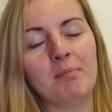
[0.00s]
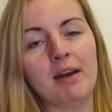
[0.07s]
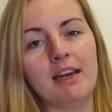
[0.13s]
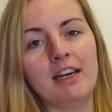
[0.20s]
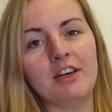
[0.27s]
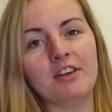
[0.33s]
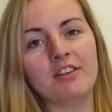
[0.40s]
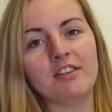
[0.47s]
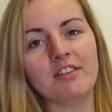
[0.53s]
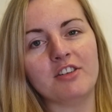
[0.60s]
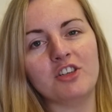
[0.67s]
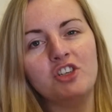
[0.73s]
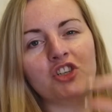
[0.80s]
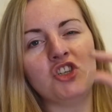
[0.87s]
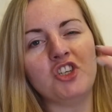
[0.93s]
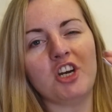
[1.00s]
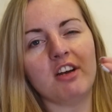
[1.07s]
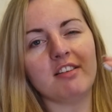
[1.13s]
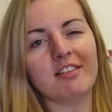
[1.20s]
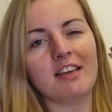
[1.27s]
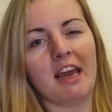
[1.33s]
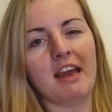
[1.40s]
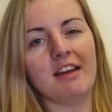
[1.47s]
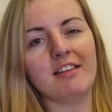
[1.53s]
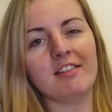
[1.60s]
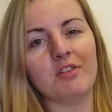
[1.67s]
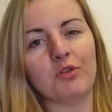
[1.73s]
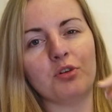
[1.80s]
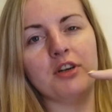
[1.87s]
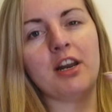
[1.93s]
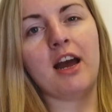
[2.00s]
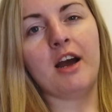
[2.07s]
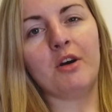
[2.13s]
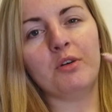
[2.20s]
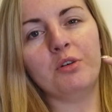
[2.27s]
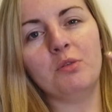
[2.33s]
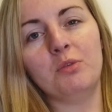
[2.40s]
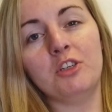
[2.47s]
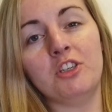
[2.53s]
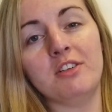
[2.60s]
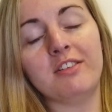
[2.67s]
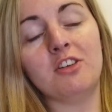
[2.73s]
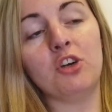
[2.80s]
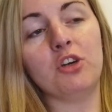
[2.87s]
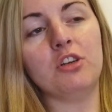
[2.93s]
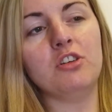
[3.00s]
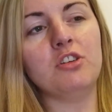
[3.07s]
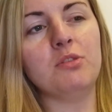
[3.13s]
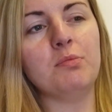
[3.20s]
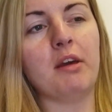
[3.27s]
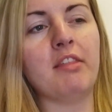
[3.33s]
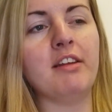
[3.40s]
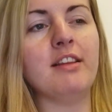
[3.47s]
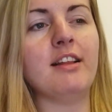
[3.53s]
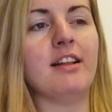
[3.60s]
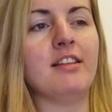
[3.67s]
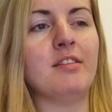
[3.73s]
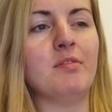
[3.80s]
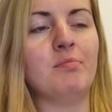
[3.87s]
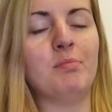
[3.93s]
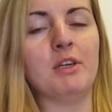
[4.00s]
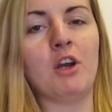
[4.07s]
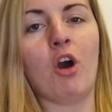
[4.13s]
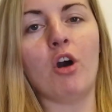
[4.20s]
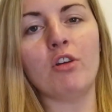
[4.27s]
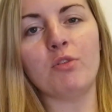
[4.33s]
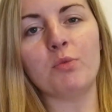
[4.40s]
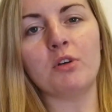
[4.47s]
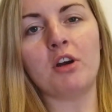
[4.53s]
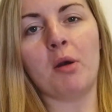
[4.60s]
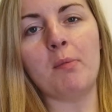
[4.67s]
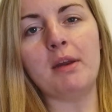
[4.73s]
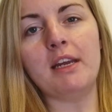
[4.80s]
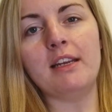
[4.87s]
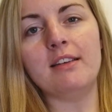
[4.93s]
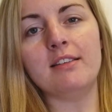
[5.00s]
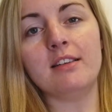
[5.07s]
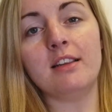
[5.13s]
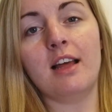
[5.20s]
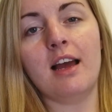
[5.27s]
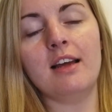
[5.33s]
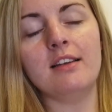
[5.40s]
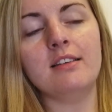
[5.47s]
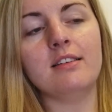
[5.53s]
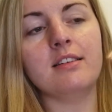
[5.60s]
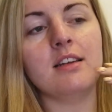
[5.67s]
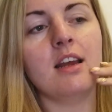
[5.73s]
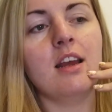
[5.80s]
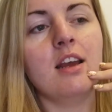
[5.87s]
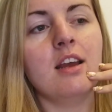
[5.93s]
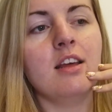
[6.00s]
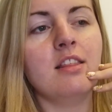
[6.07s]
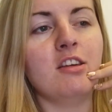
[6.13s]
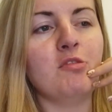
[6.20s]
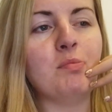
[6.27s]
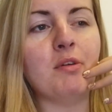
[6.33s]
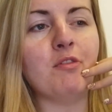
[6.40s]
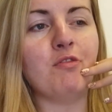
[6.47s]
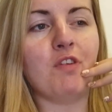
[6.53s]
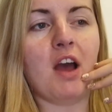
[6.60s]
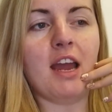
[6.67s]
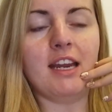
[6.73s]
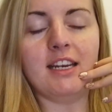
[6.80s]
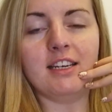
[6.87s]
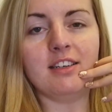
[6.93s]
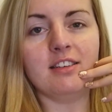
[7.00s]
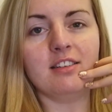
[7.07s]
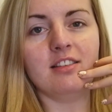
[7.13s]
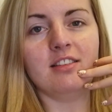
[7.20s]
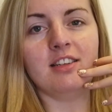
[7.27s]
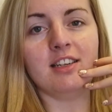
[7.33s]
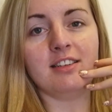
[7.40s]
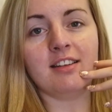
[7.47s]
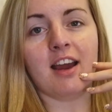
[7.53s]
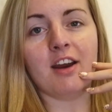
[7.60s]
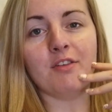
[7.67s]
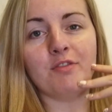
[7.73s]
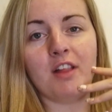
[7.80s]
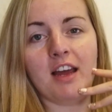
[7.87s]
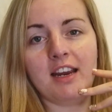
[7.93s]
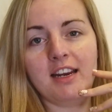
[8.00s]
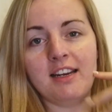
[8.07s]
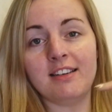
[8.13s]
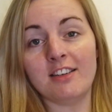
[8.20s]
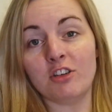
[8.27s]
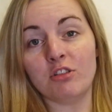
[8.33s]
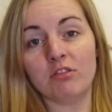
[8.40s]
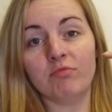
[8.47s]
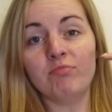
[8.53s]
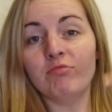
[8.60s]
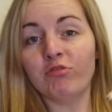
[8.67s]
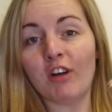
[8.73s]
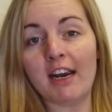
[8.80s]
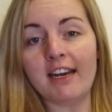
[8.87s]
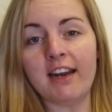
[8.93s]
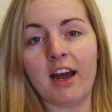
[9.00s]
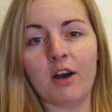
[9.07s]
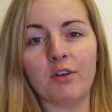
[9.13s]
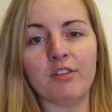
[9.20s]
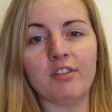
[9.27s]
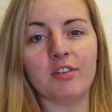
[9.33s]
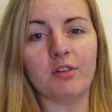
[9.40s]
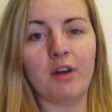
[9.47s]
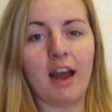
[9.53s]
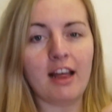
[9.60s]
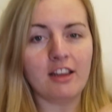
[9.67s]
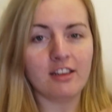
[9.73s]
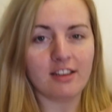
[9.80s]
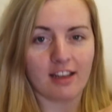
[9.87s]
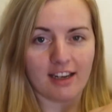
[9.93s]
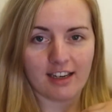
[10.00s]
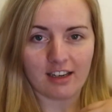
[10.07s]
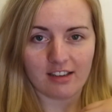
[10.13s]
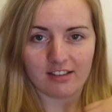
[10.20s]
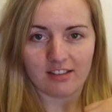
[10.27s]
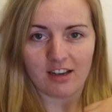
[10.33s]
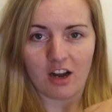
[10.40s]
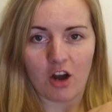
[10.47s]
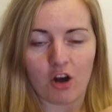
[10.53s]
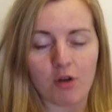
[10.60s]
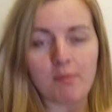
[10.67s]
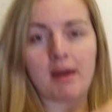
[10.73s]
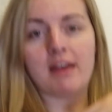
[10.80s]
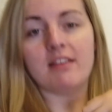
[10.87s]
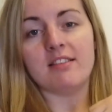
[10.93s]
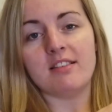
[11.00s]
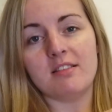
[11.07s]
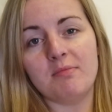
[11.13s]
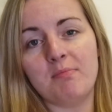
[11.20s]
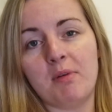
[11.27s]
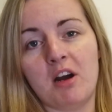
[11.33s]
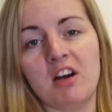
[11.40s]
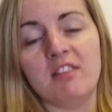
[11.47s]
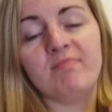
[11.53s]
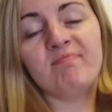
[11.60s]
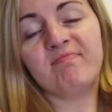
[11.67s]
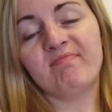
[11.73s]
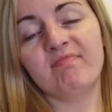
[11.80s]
My ears are just getting sore now, which is good. I think that's because we're coming into land. They've been fine the entire flight until right now, so I look like a hot mess, but